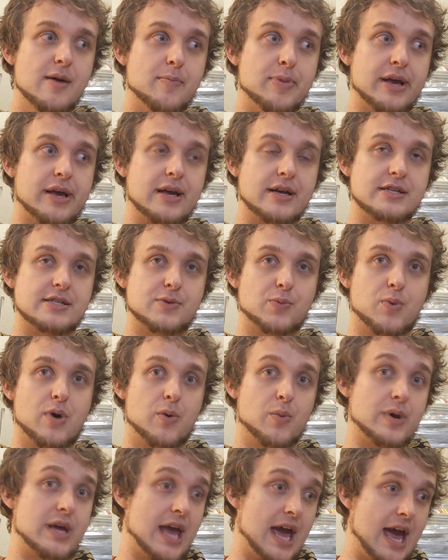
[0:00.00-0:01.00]
Because
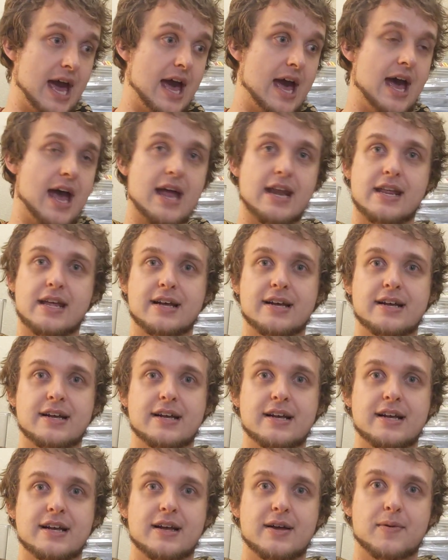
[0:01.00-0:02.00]
what we had
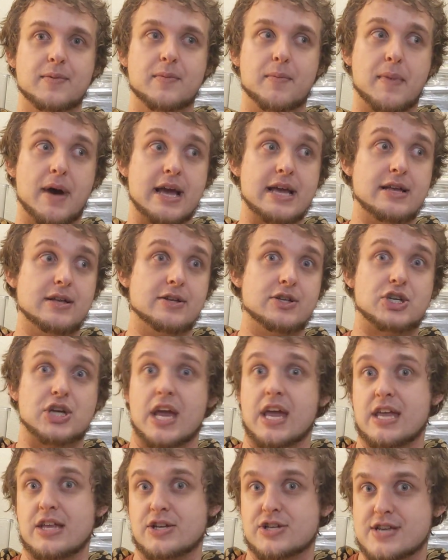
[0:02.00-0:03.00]
might
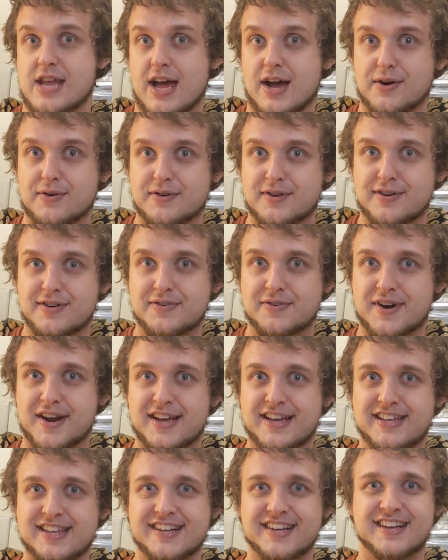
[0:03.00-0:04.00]
change now,
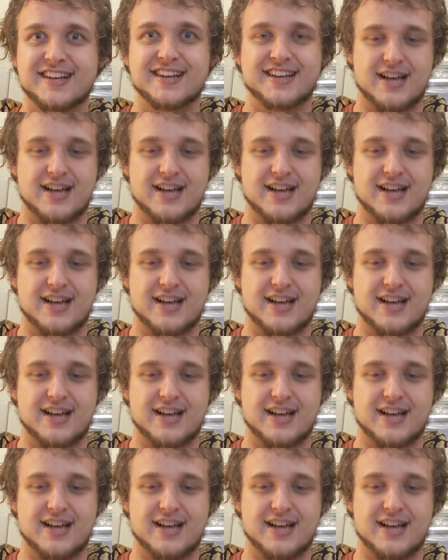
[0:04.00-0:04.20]
right?